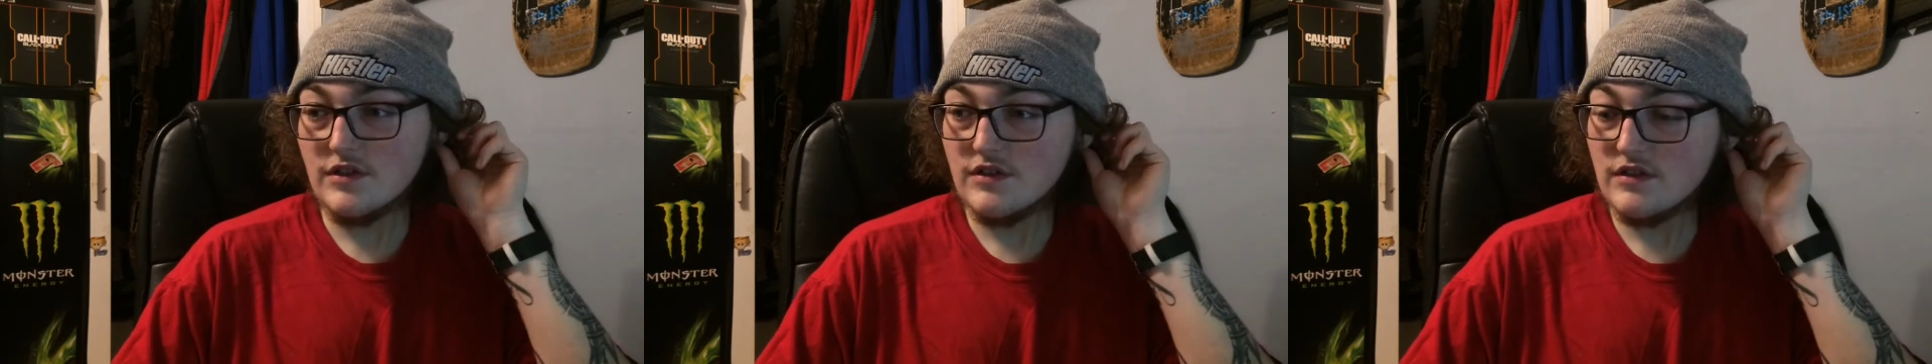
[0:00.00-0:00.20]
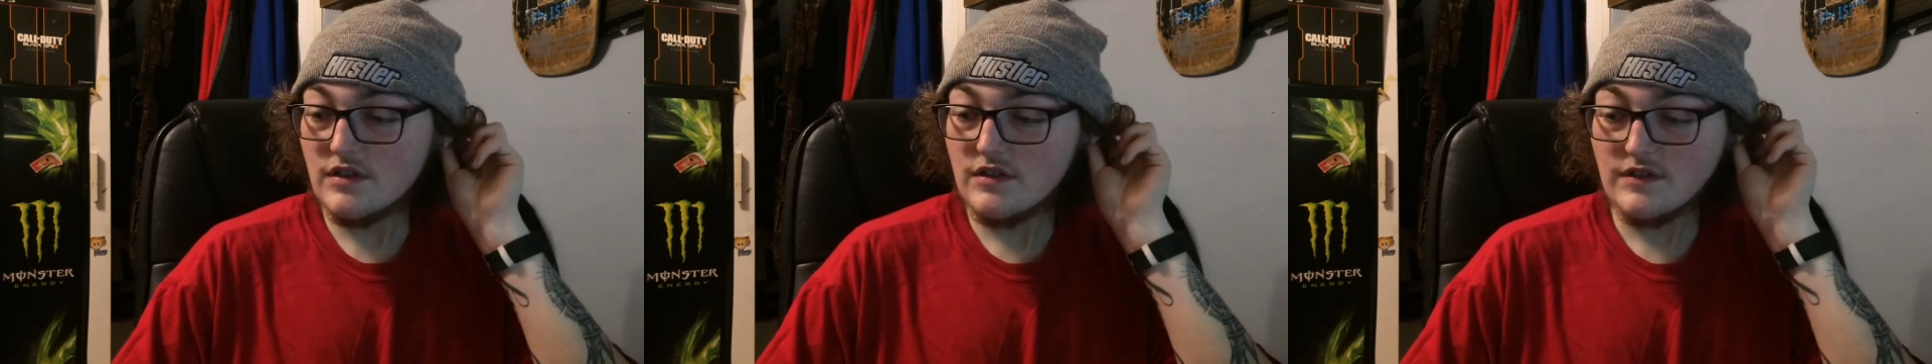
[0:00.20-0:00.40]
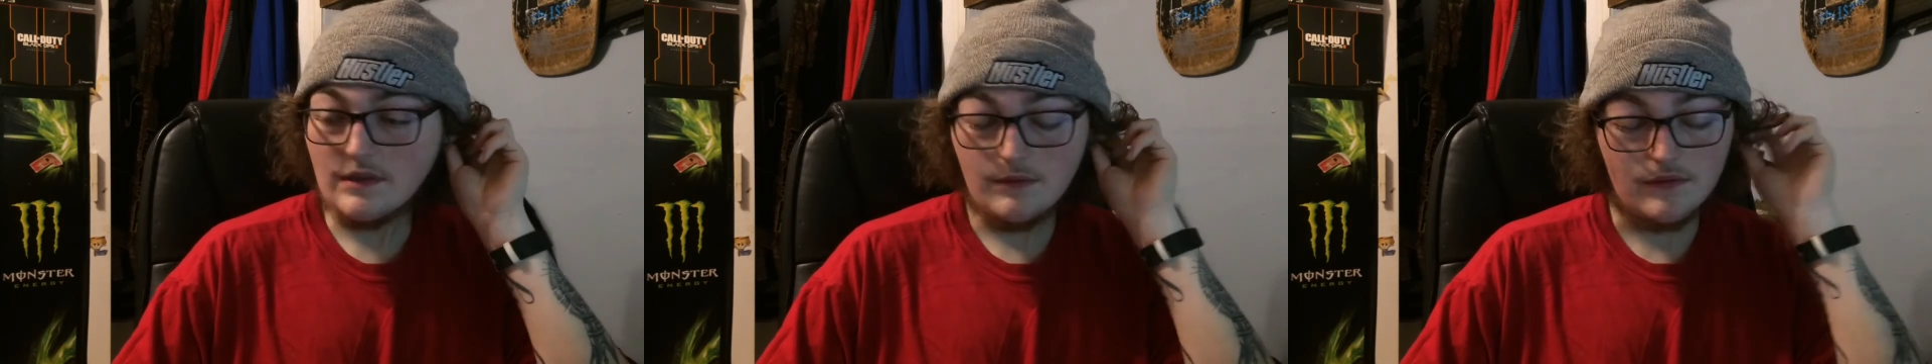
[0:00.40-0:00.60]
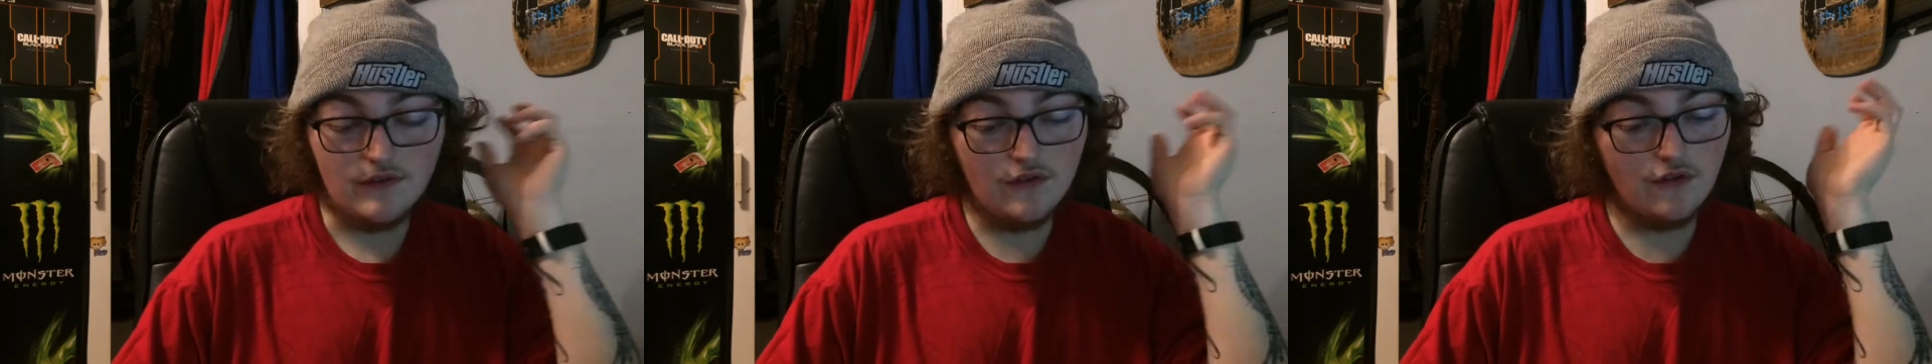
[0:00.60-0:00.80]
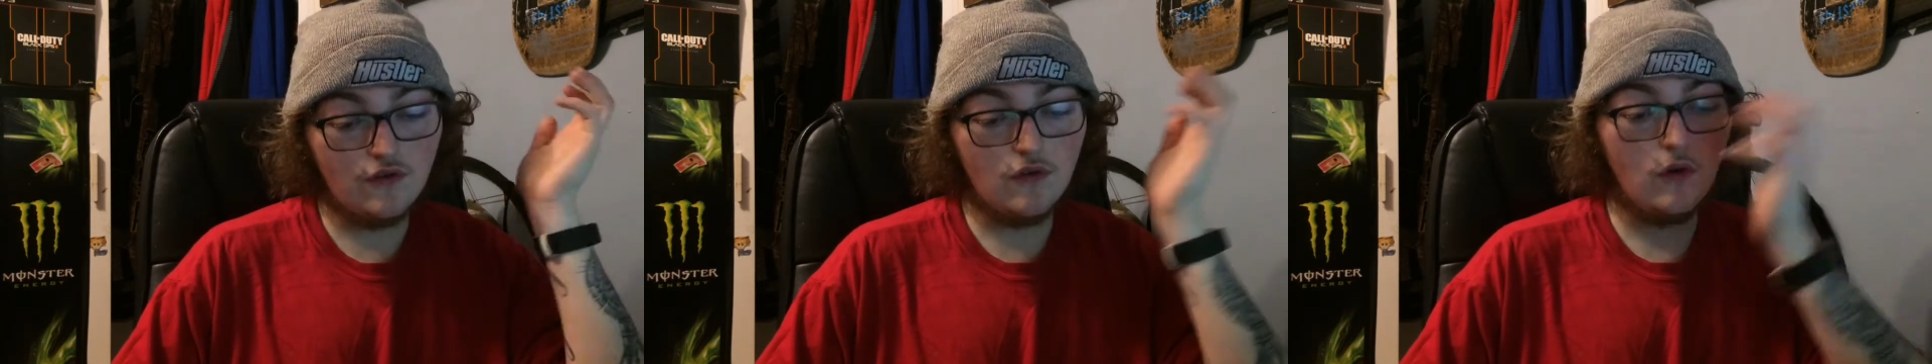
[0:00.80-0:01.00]
just because I was
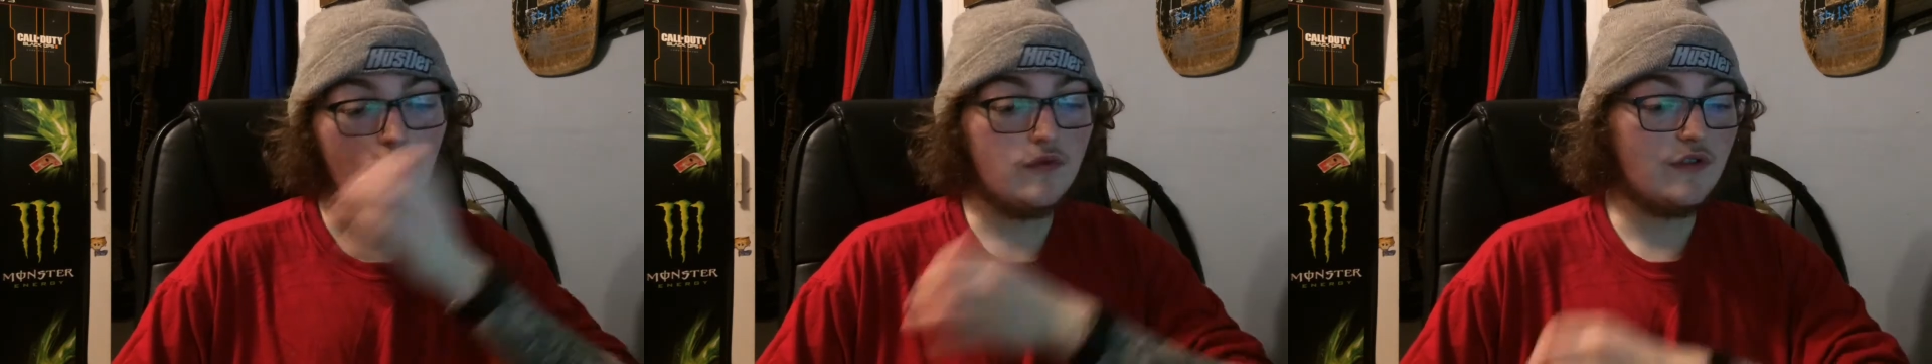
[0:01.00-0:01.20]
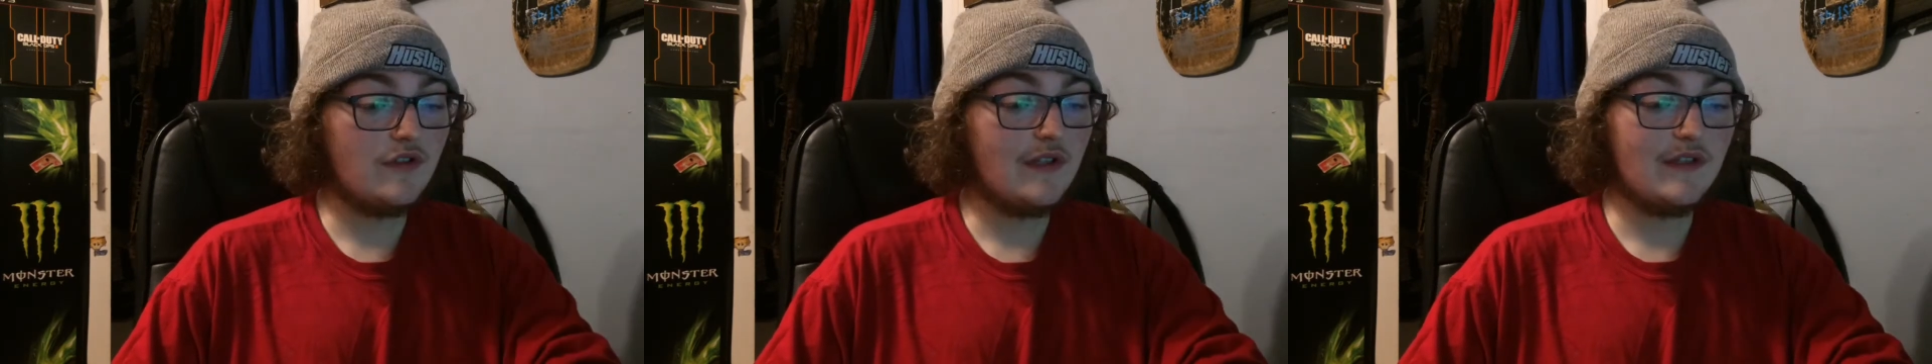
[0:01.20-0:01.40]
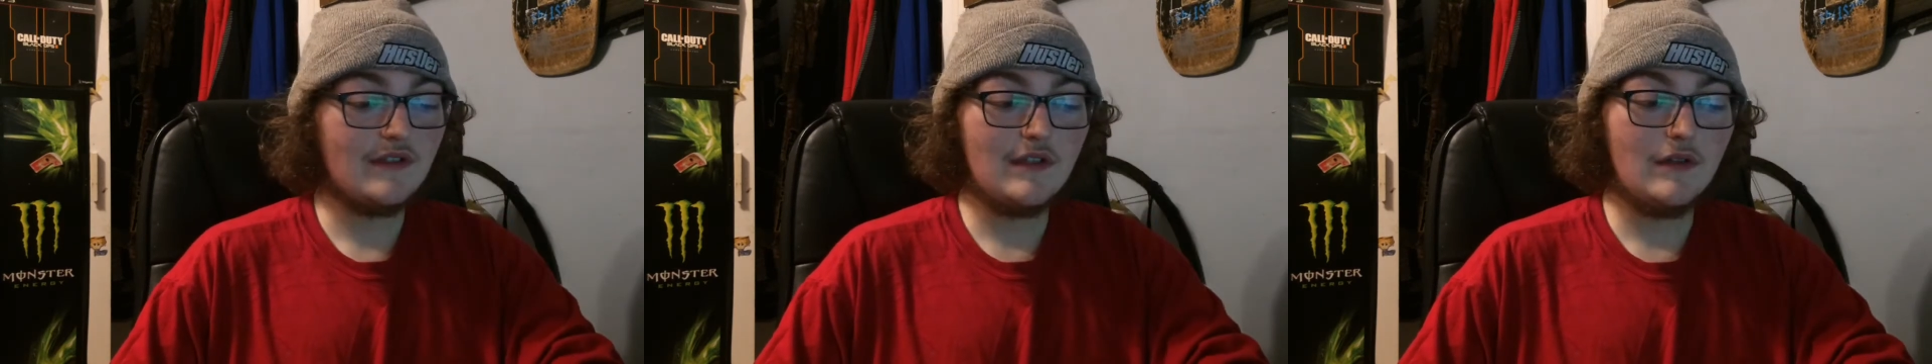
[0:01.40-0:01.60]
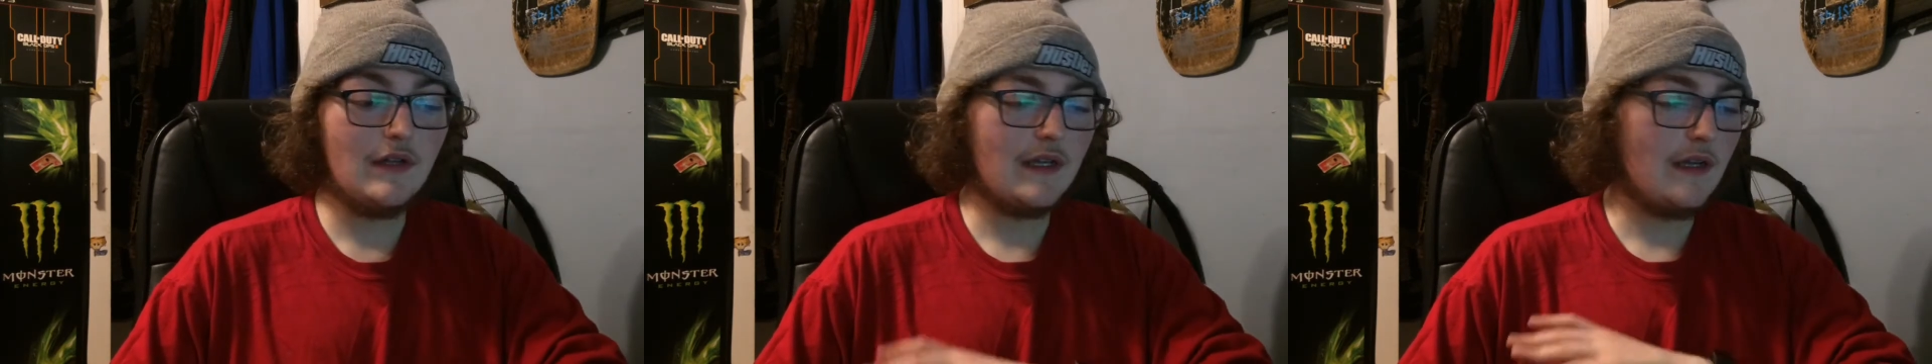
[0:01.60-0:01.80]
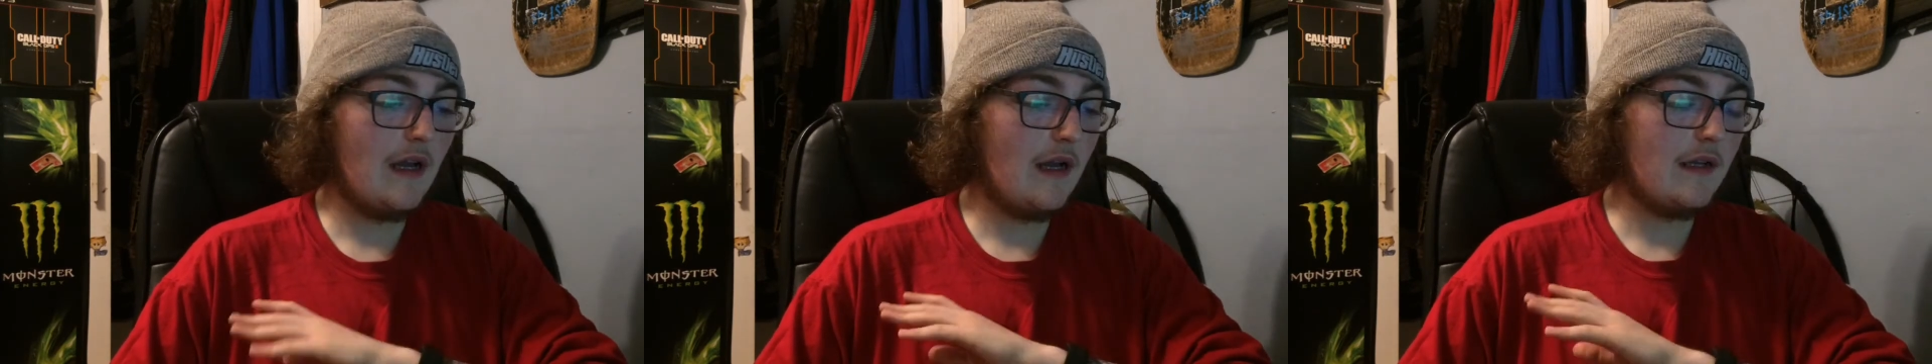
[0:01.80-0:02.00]
so stressed out.